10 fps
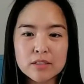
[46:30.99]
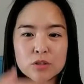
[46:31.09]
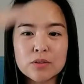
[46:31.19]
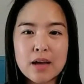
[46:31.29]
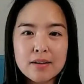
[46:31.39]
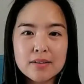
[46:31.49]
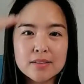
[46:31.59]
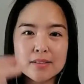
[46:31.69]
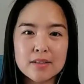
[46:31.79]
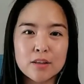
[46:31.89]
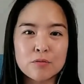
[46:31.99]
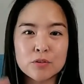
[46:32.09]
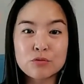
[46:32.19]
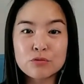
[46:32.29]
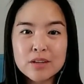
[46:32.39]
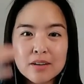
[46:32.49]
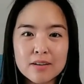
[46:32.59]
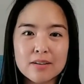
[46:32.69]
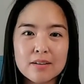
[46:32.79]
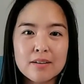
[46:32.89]
So that is the level of
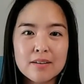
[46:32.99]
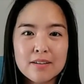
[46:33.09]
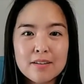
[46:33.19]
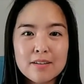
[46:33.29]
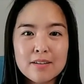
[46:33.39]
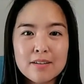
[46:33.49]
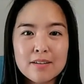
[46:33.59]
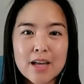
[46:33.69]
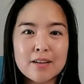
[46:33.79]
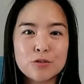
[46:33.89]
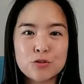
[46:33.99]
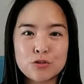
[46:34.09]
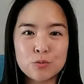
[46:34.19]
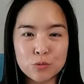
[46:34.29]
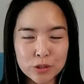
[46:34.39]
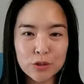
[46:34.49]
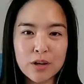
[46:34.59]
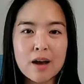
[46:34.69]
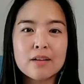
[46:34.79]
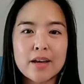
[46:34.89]
rigor that we should
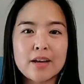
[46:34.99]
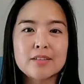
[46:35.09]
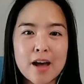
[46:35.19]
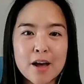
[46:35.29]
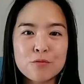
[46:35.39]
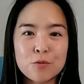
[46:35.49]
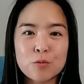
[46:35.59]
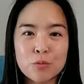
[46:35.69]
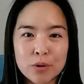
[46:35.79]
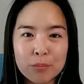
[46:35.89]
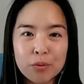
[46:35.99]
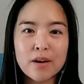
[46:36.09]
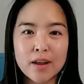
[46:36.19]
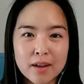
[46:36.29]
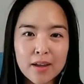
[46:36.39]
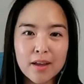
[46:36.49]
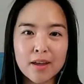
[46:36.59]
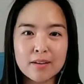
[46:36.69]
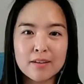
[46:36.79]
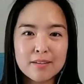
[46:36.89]
allocate time for when we're putting
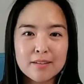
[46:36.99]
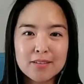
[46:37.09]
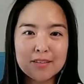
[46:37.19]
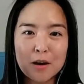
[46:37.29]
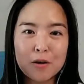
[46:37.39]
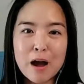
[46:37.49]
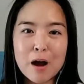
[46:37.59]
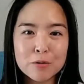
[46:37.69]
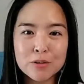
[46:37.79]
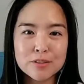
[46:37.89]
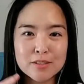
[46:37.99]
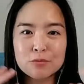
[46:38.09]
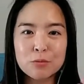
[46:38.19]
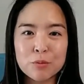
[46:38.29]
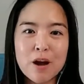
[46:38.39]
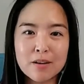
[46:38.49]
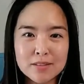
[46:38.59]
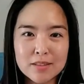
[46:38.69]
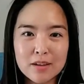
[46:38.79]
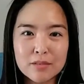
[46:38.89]
in our hours when we're
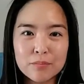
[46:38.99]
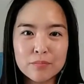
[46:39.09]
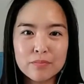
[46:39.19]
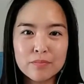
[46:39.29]
practicing.